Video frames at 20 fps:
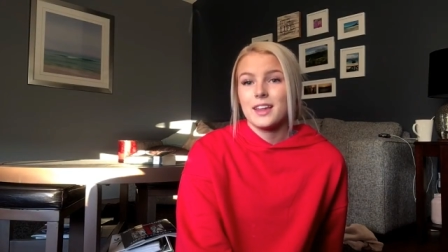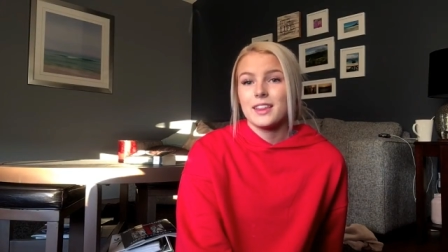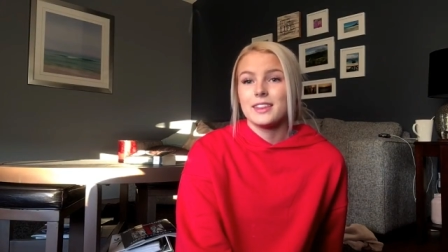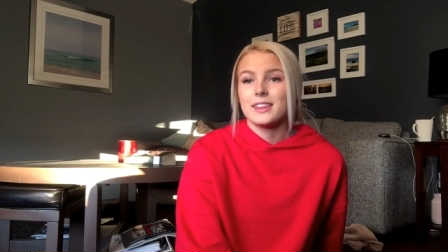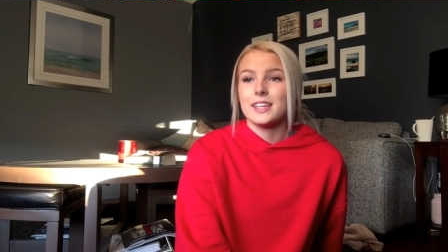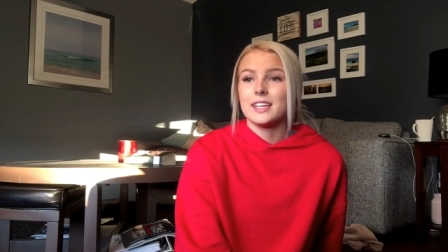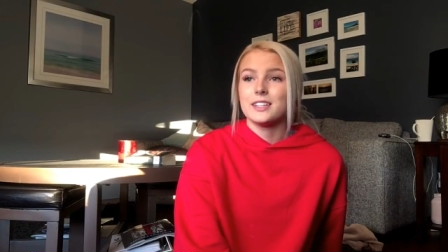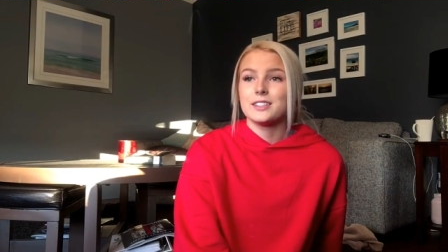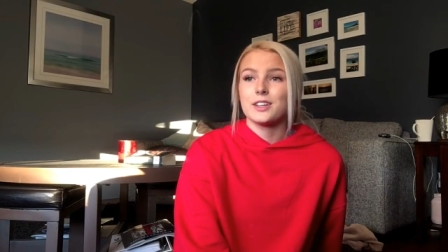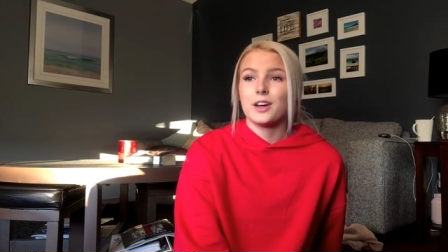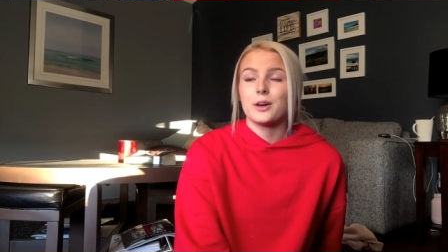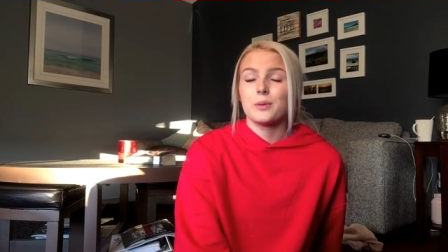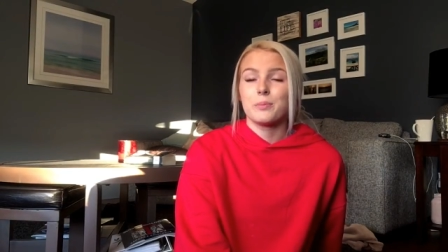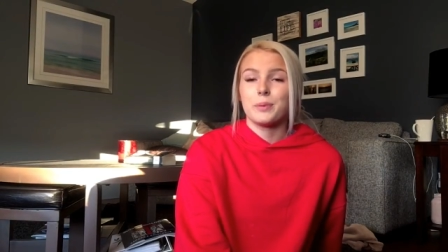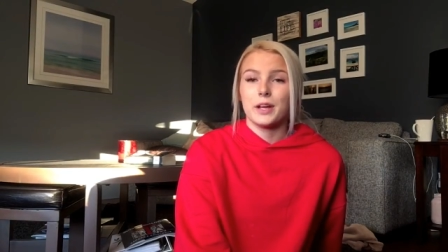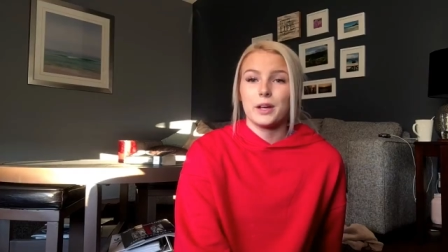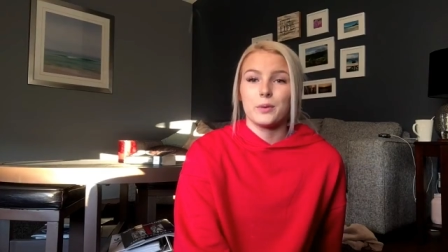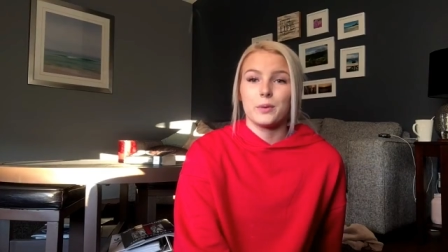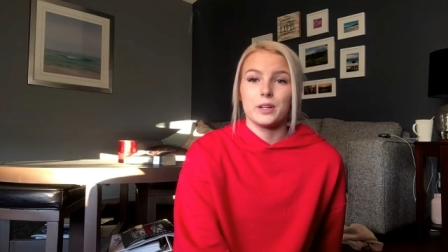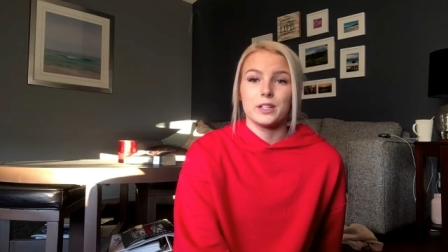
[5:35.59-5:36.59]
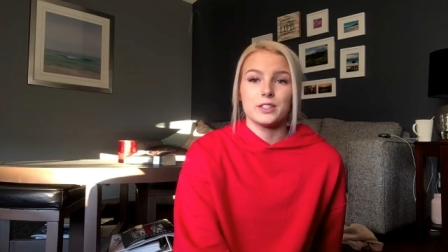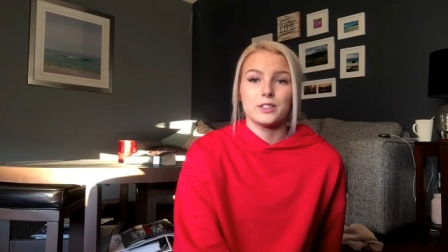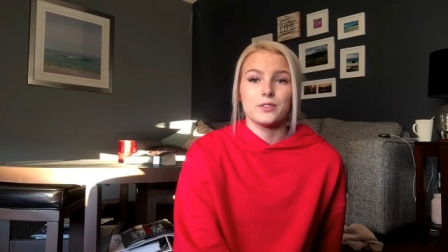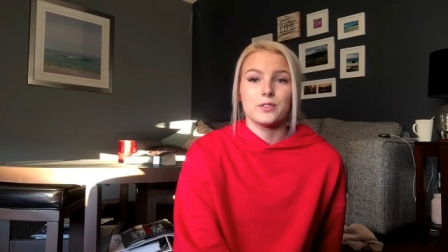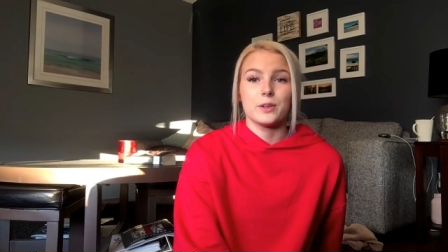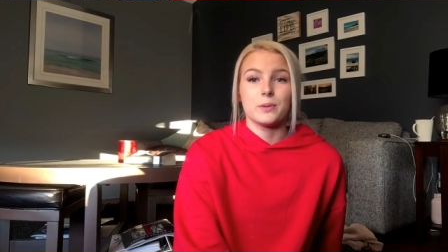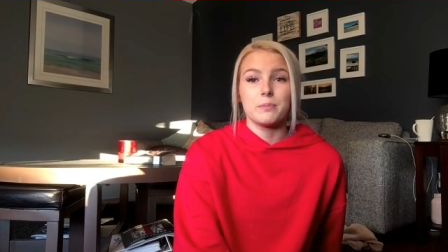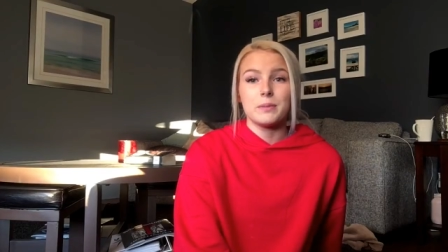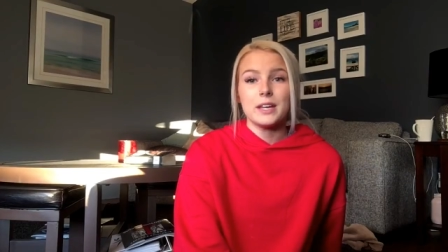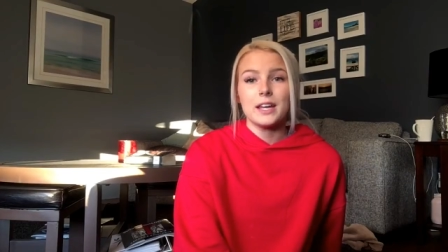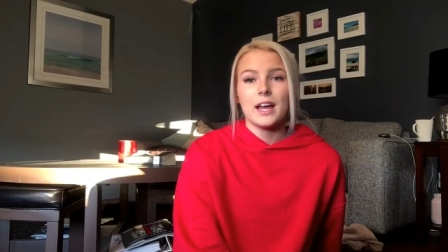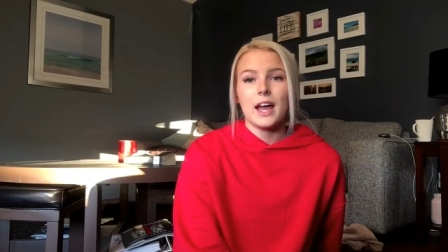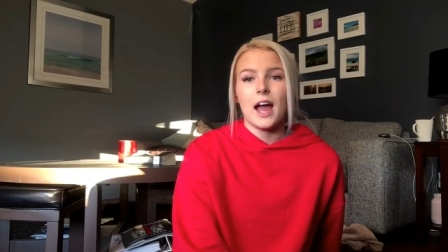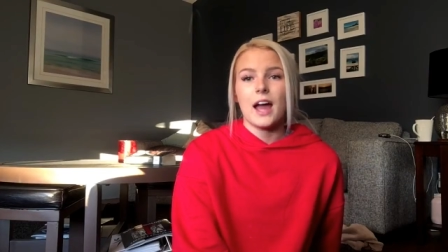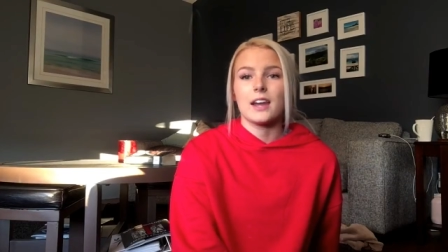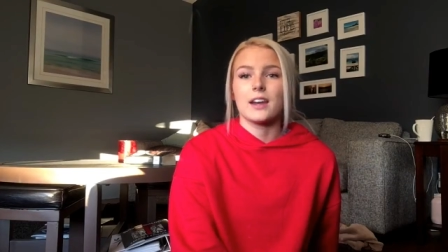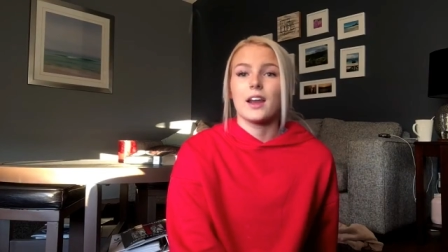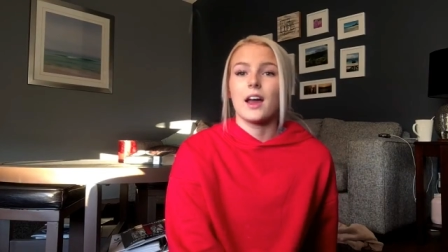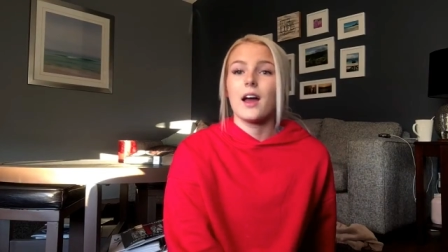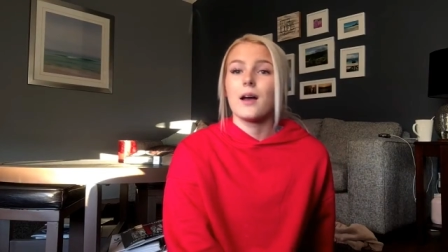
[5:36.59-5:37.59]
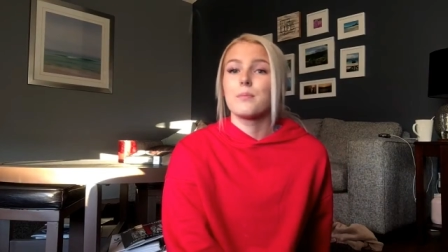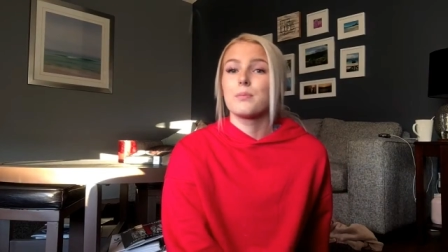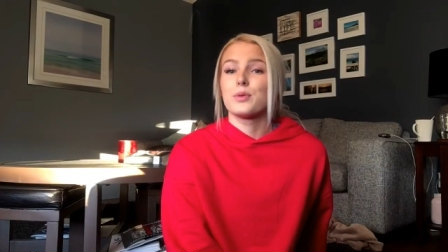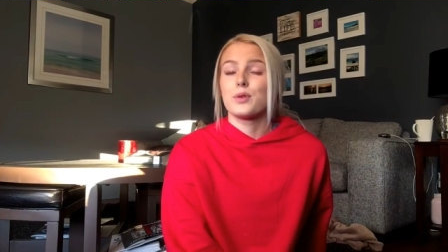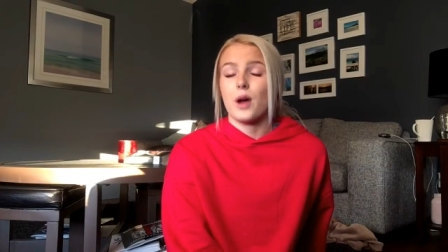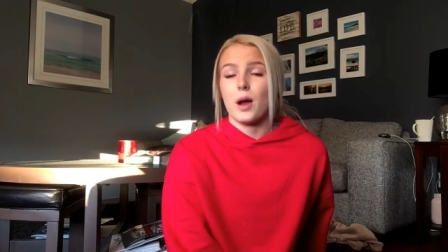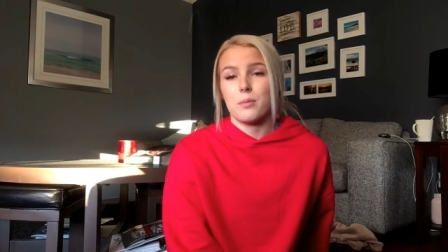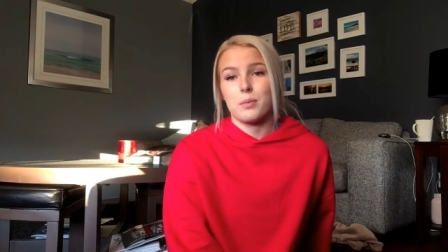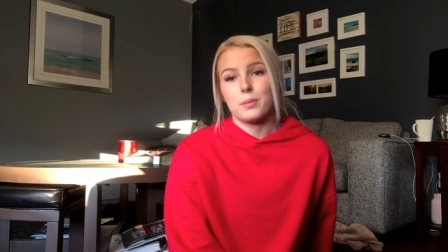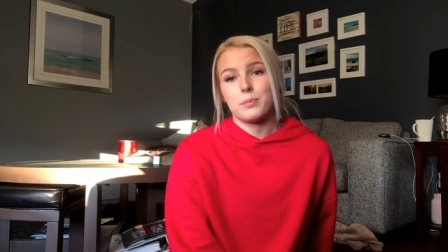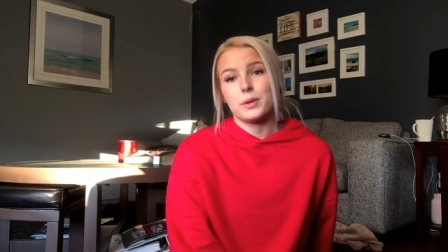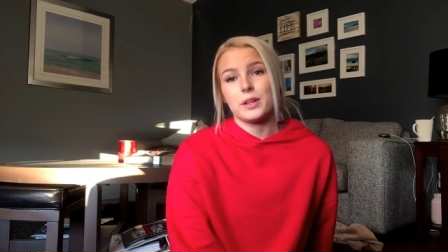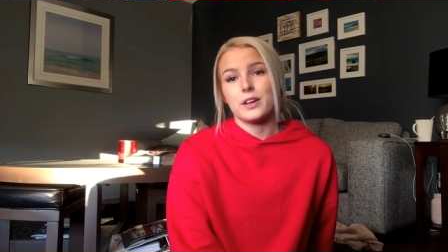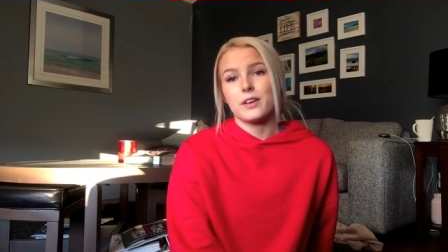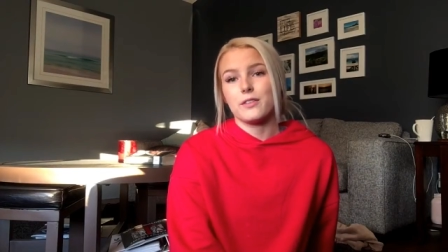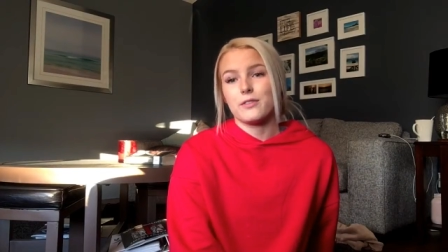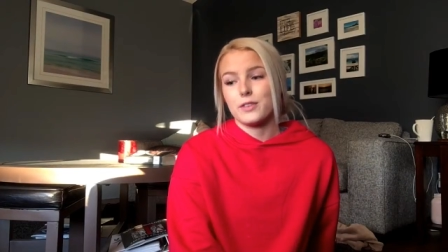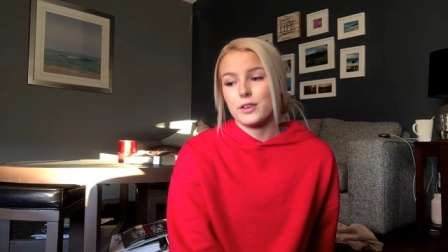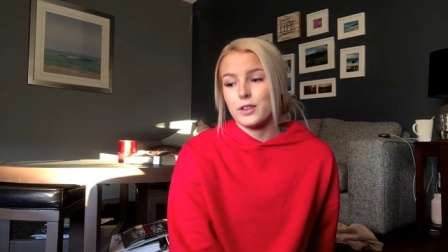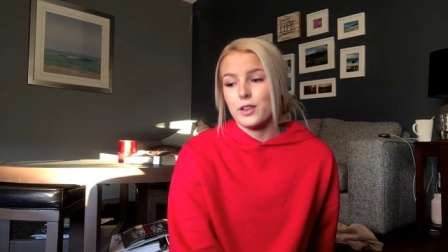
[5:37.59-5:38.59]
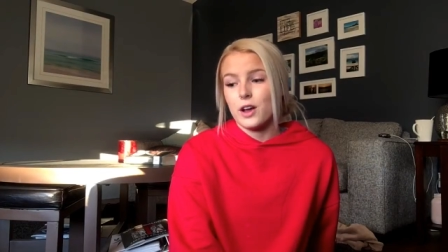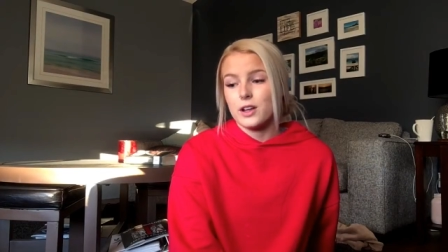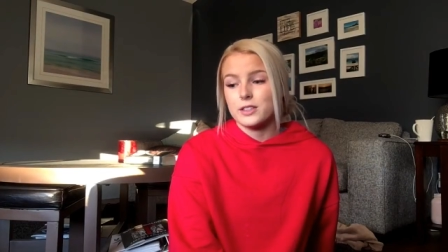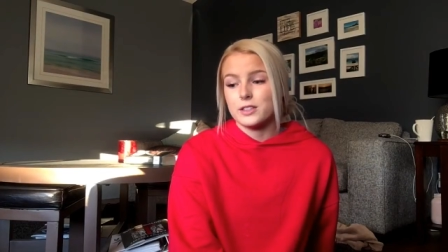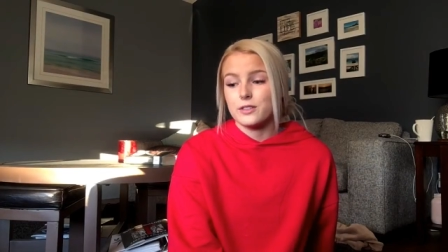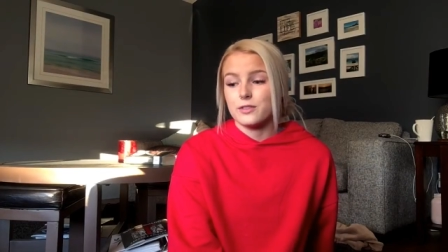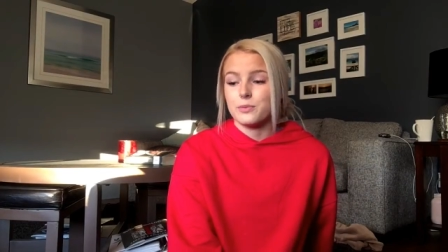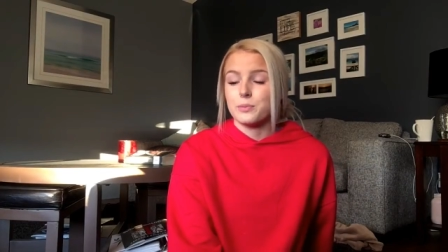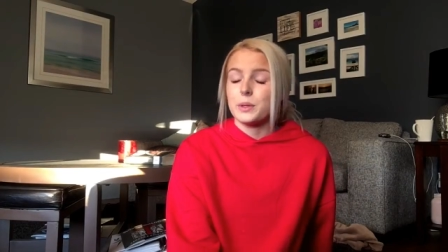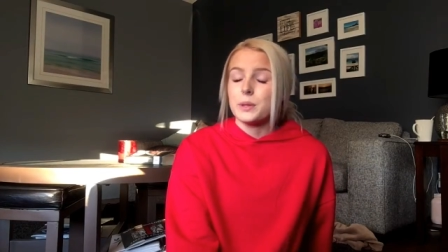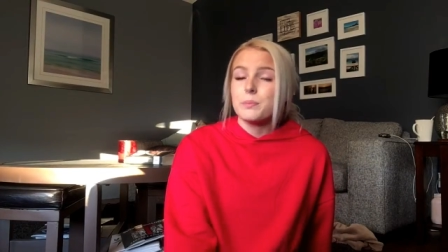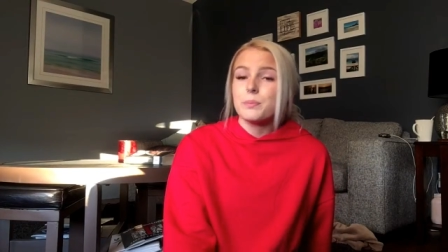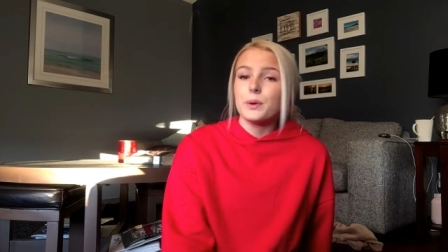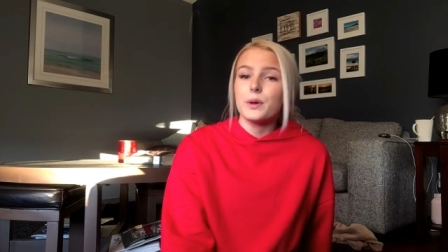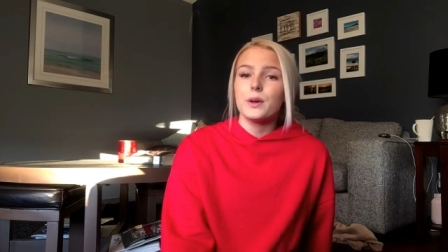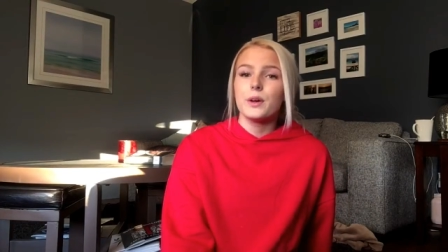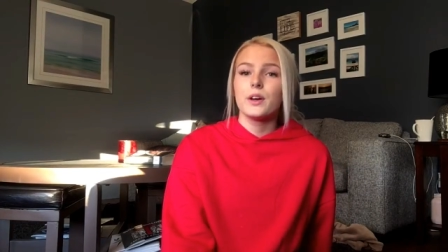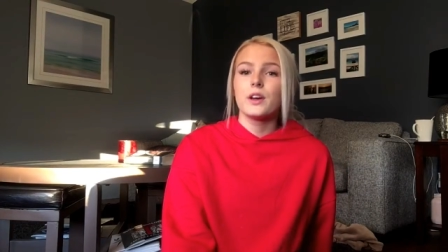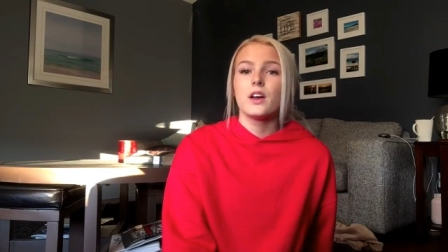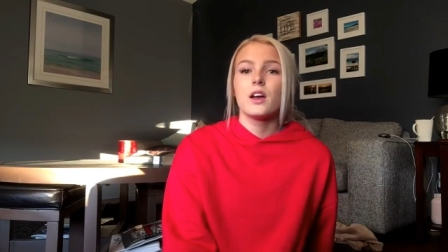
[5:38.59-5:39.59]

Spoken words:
these are big ones for me and probably for lots of people.